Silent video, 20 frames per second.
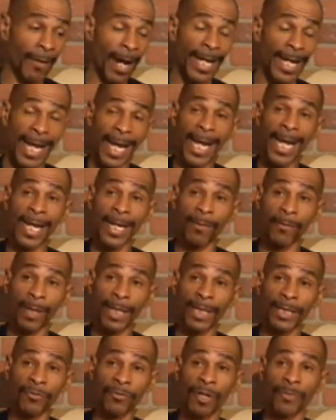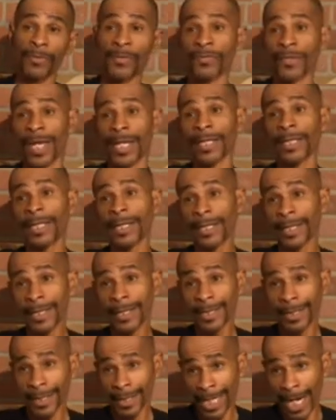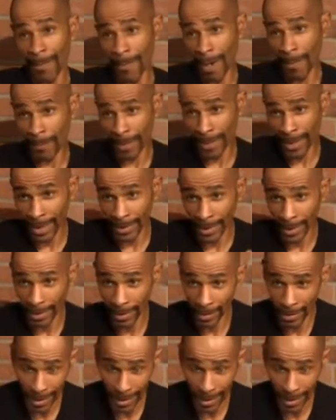right hand. What the scripture say? Come up here, the